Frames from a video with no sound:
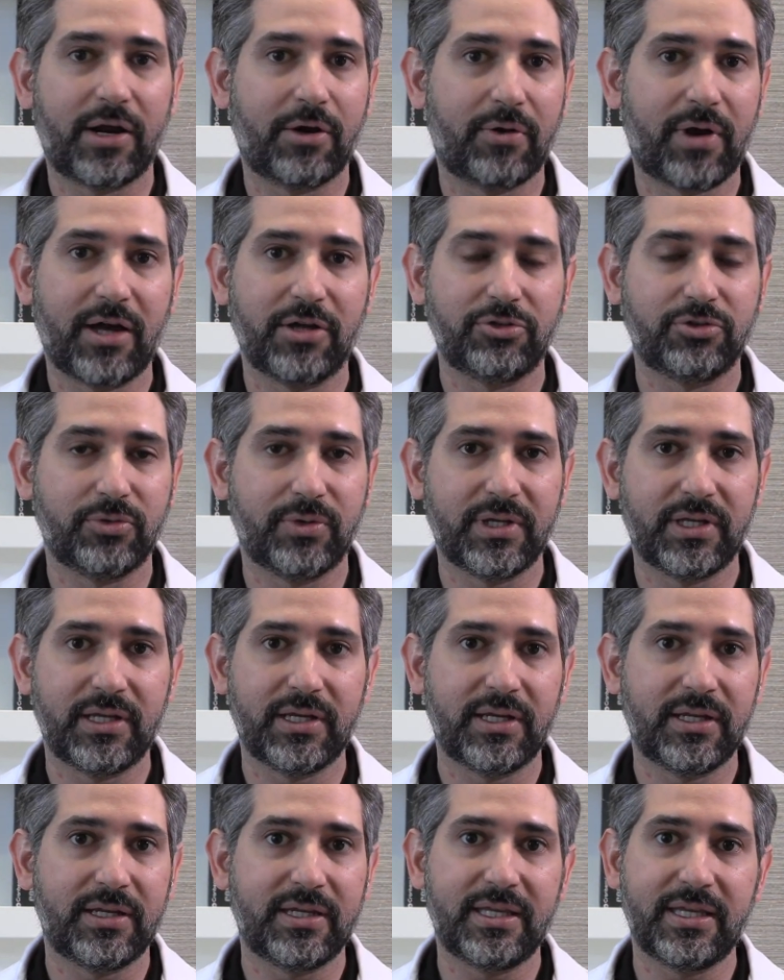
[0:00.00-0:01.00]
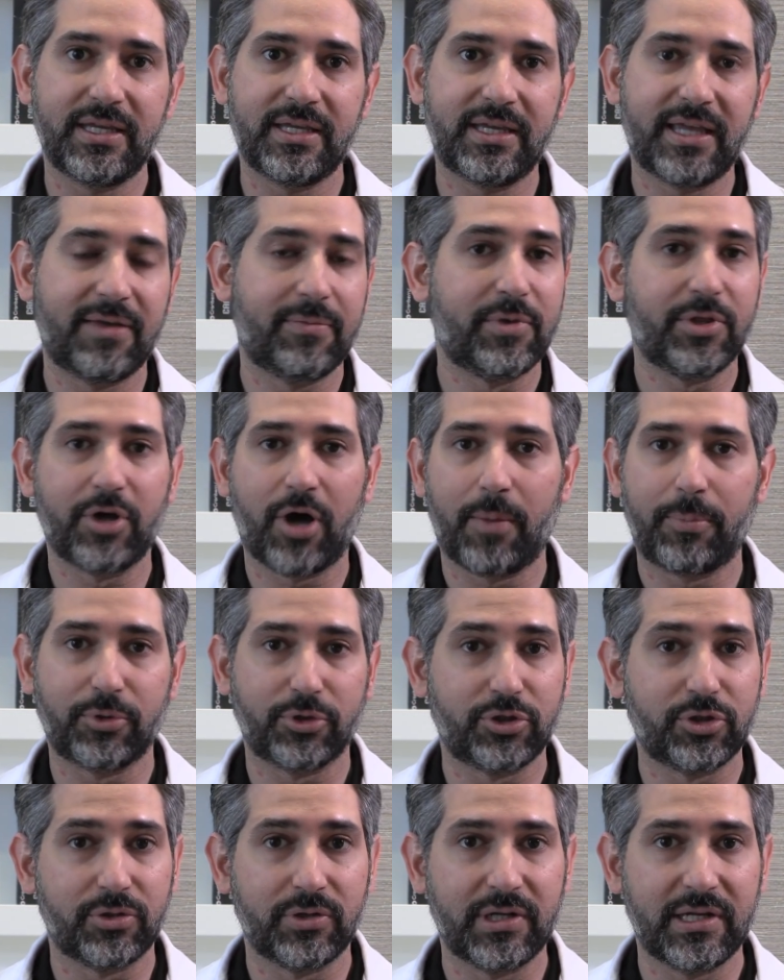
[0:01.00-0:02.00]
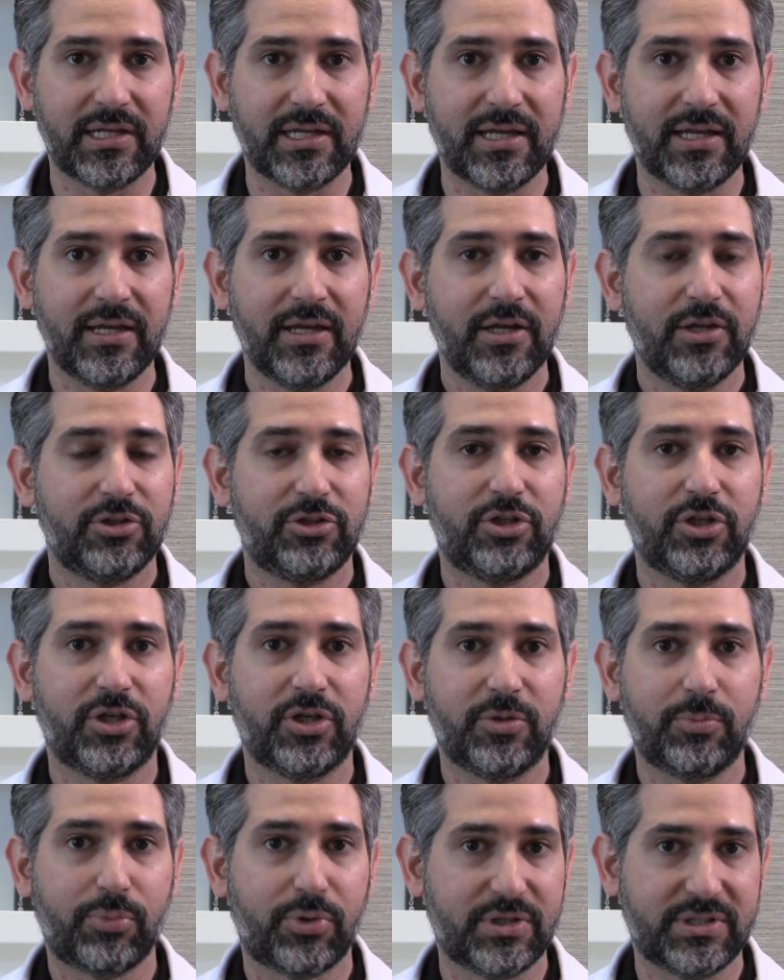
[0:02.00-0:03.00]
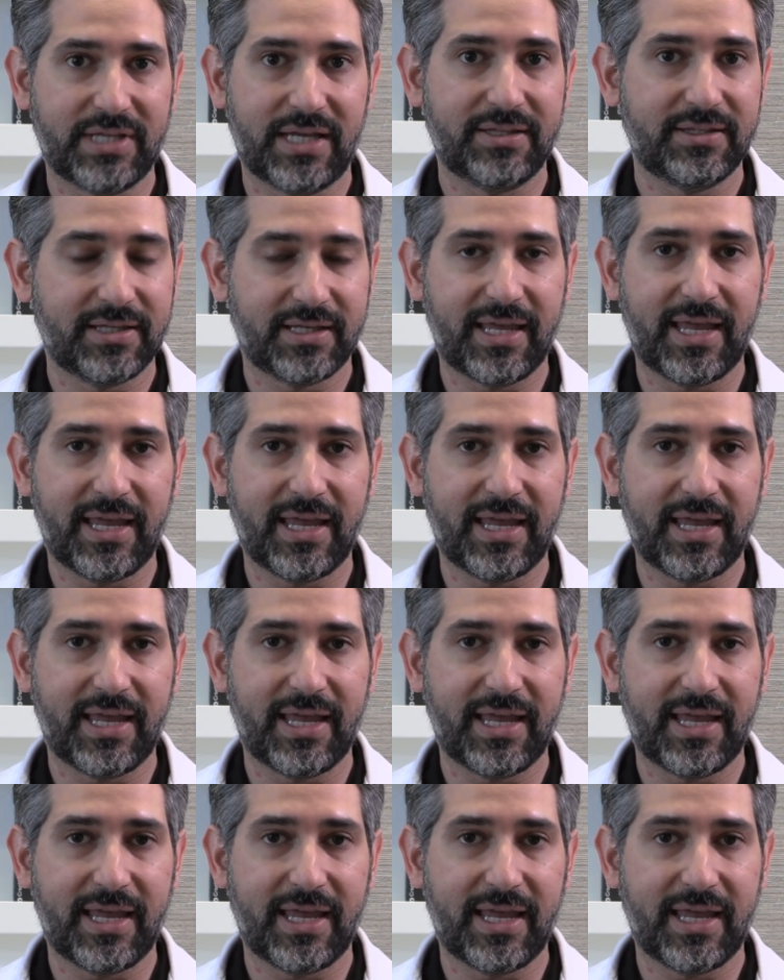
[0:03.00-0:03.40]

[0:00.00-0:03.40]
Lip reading: I graduated, he gave me the opportunity to present a